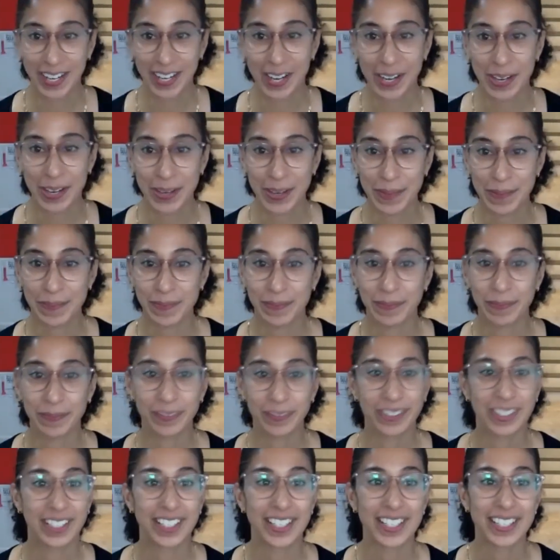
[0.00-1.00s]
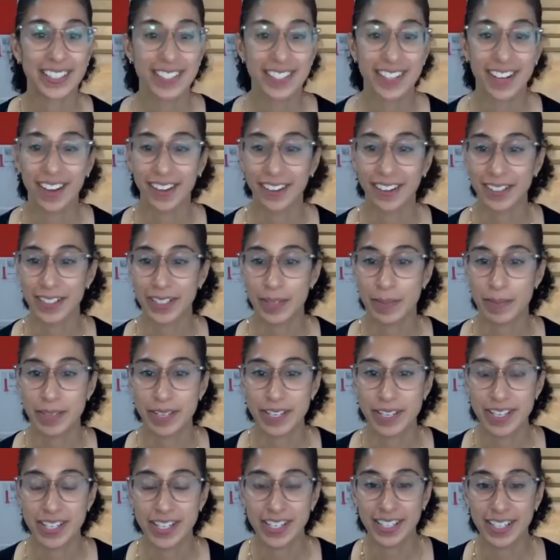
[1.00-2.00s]
Um, it's an honor to be
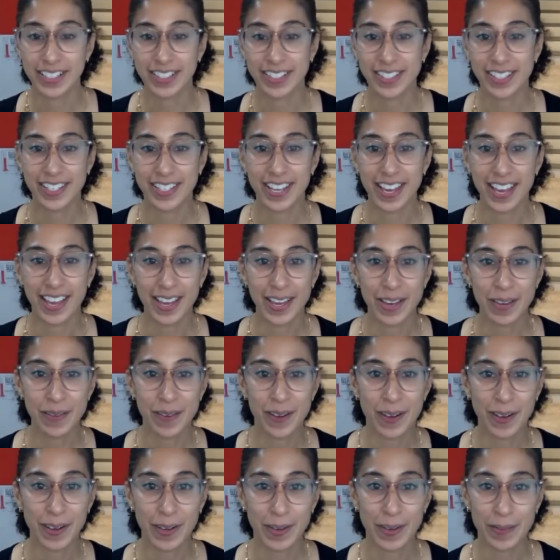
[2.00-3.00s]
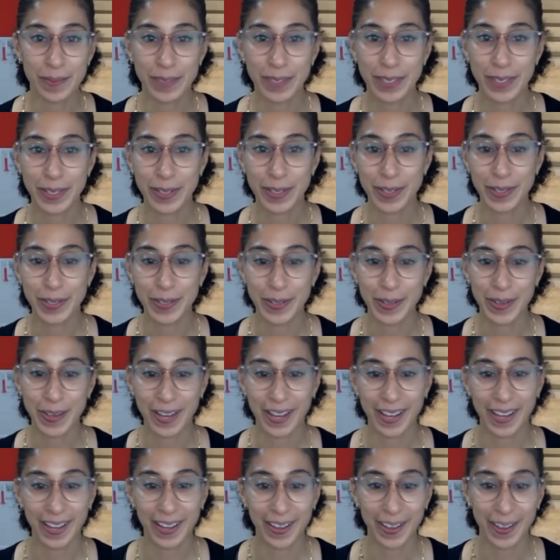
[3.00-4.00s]
here today. Welcome to
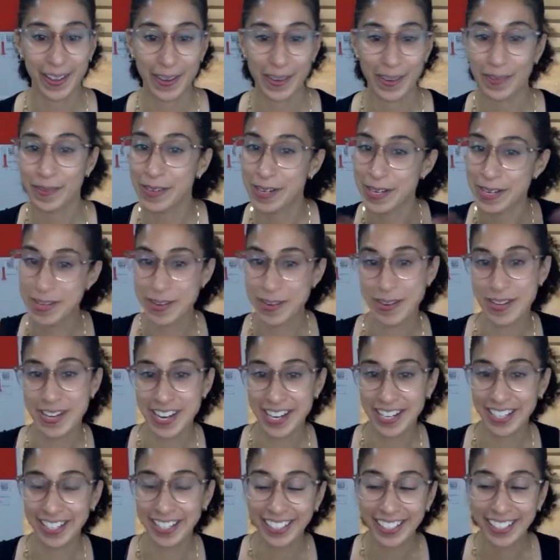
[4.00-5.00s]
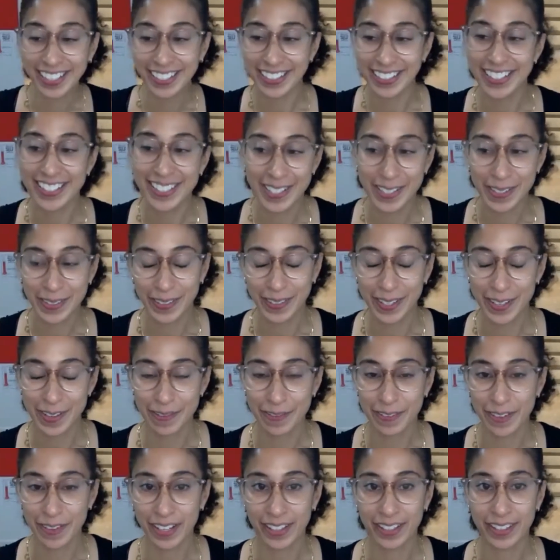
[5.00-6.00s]
uh, Reunion. This is really
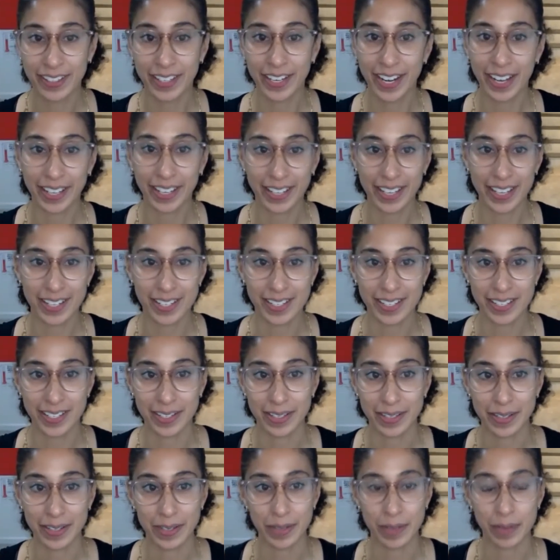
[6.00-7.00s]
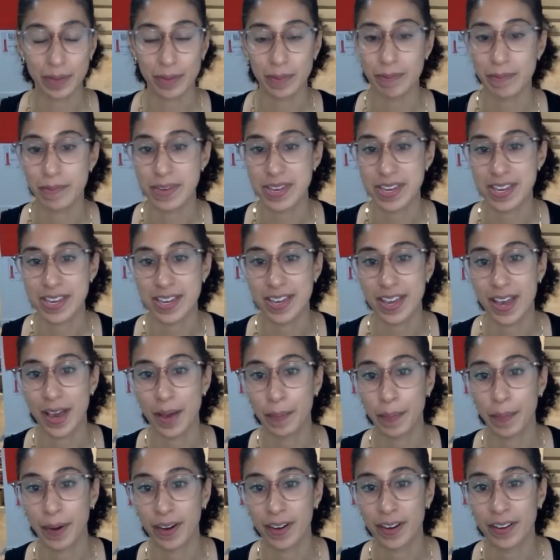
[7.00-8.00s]
fun that I get to be a
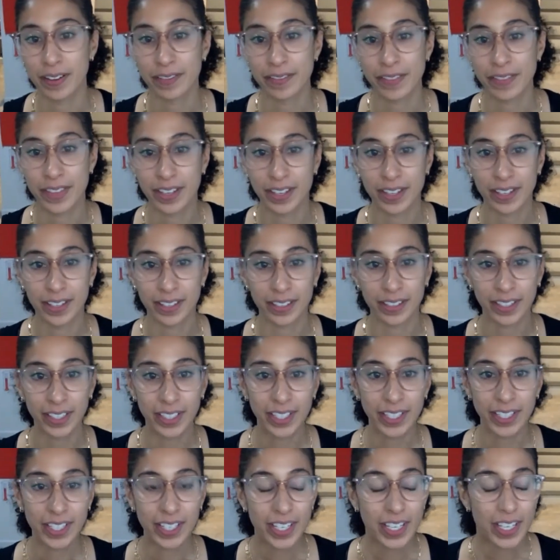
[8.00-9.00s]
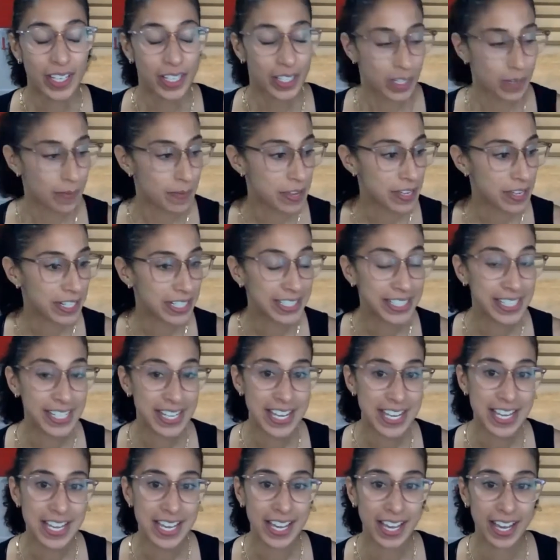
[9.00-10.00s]
part of the
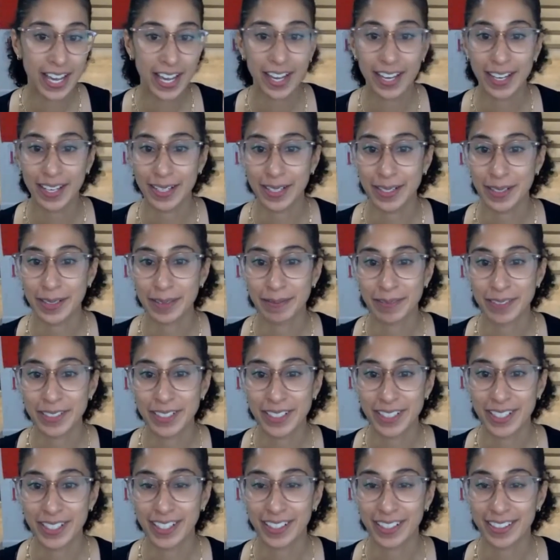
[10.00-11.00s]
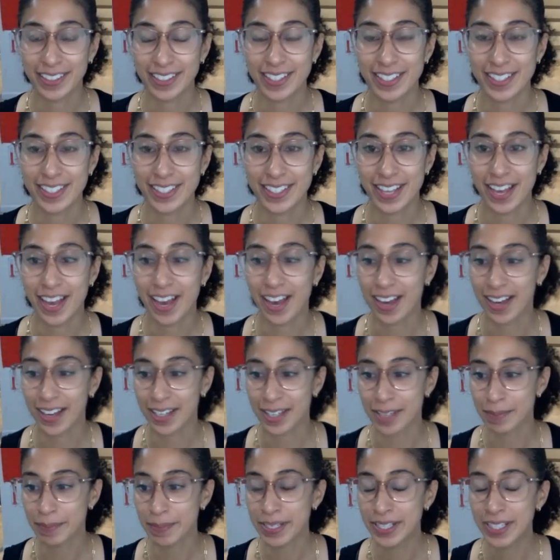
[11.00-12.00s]
community um, during this
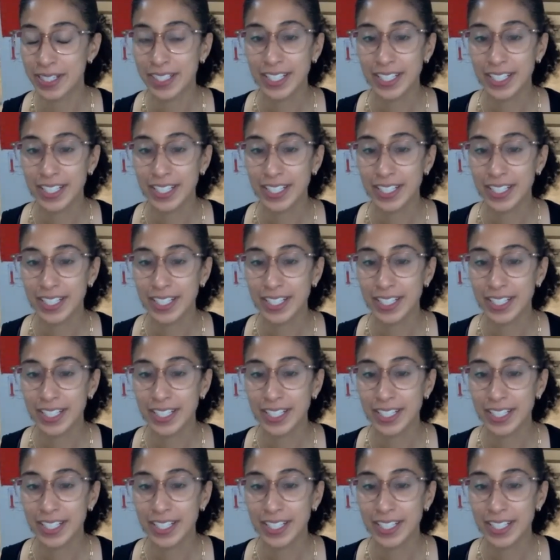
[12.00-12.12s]
time.